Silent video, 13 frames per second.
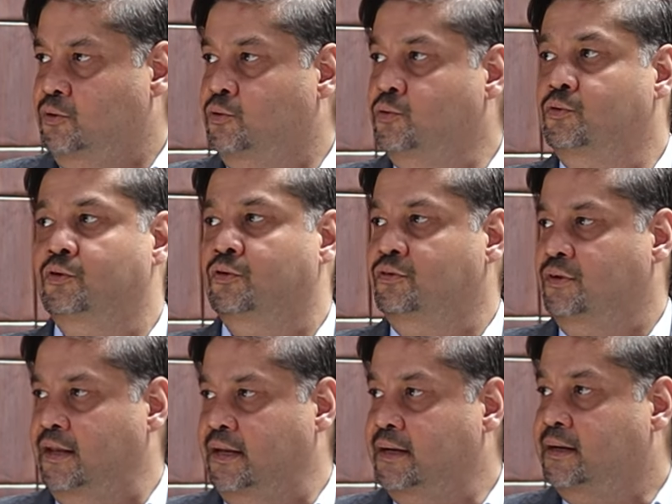to those
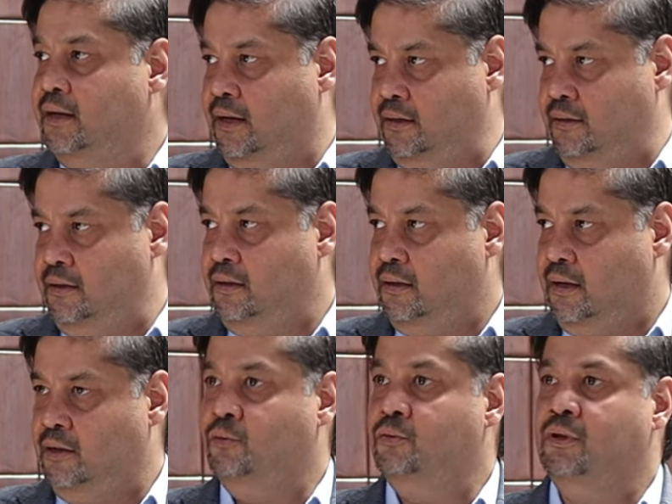elite clientele.
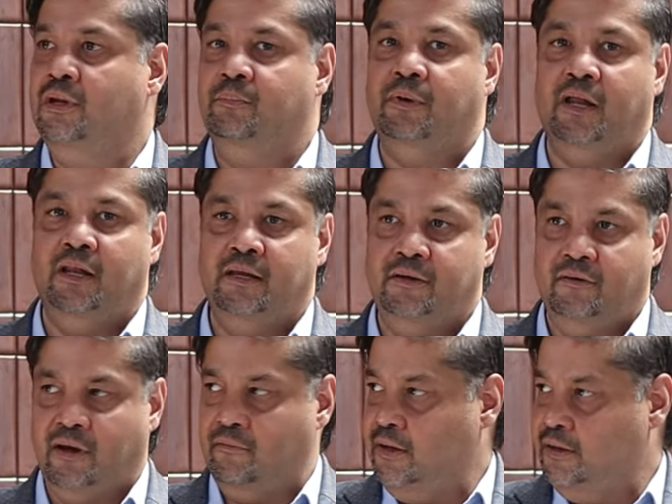I know the Nepali
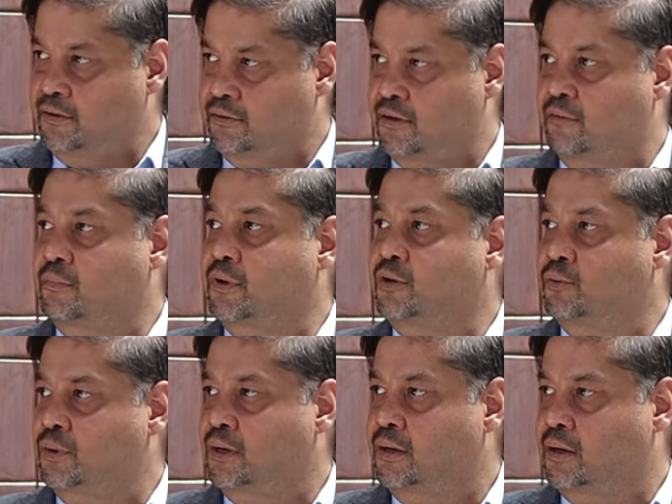travel agents have been
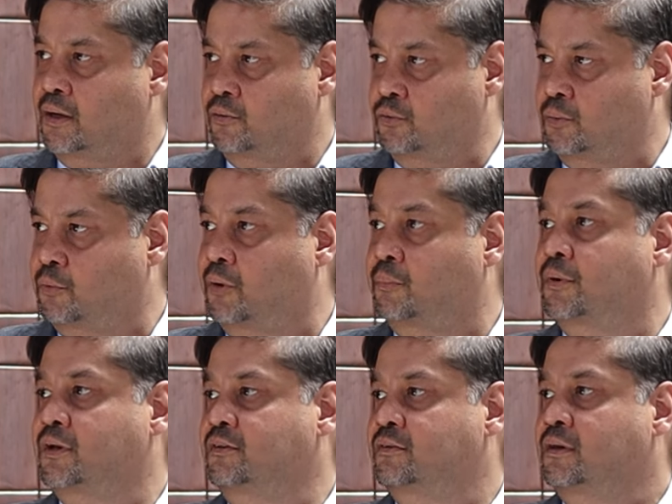doing it. I know the
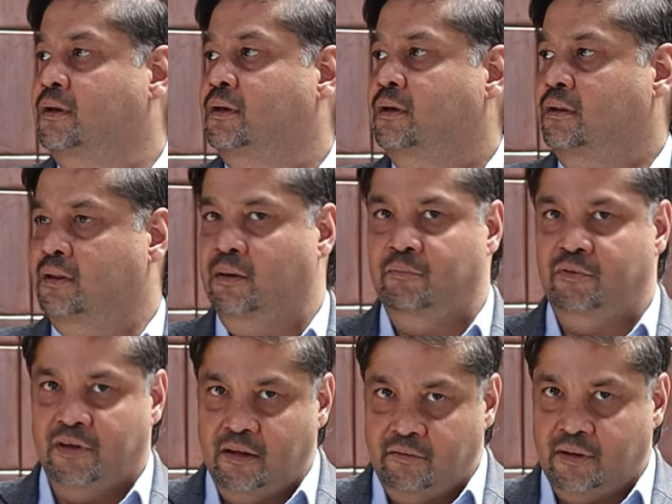properties
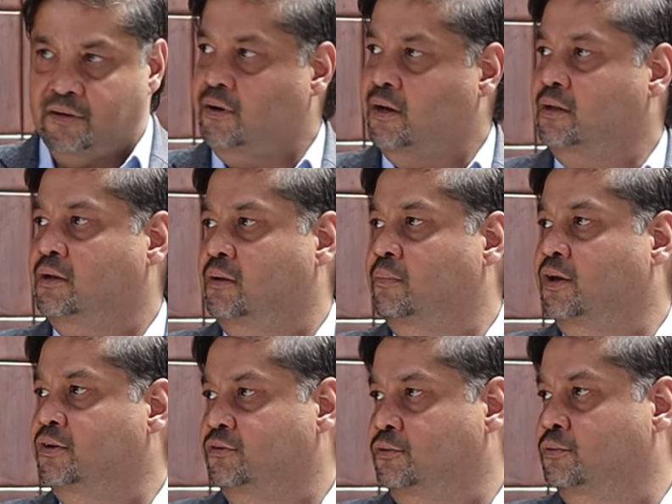themselves are trying their
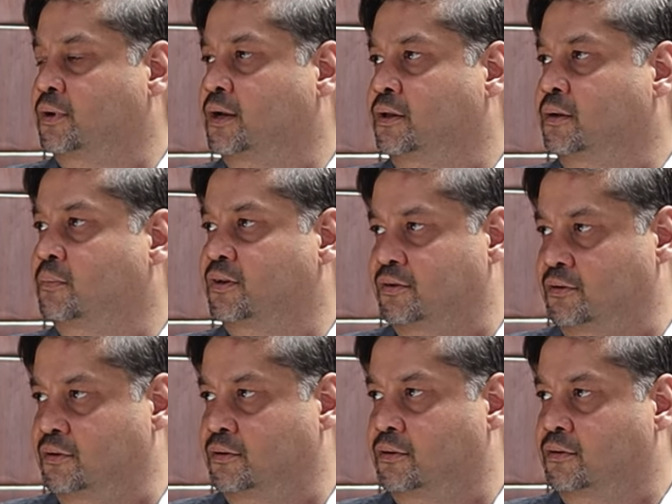best to get the
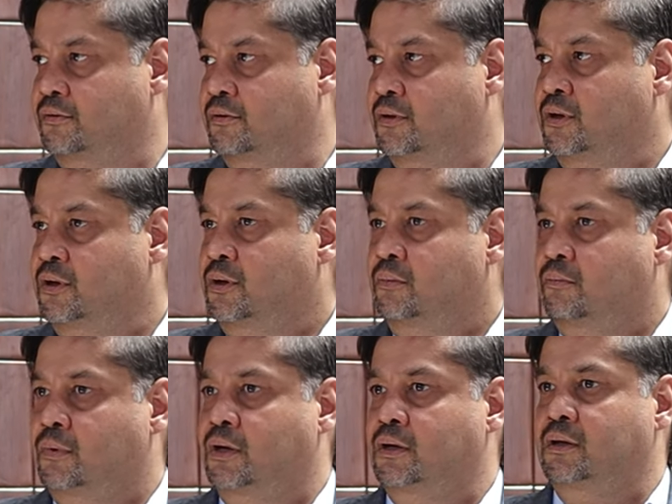message across.
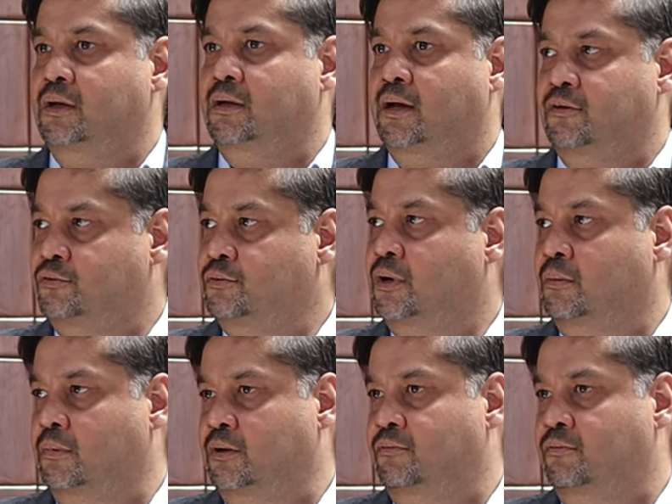But it has to
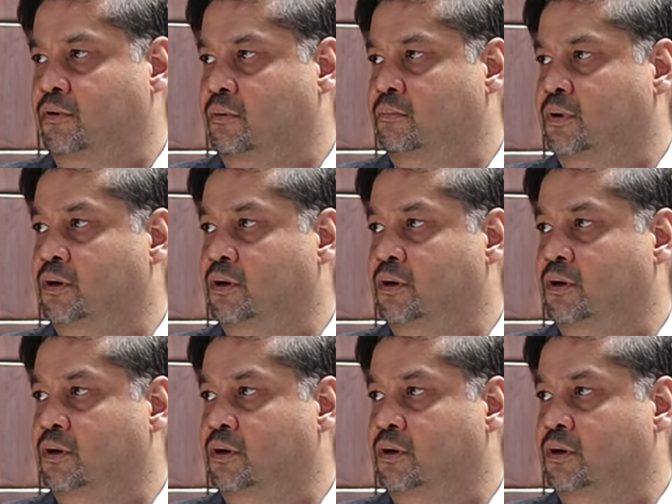come in from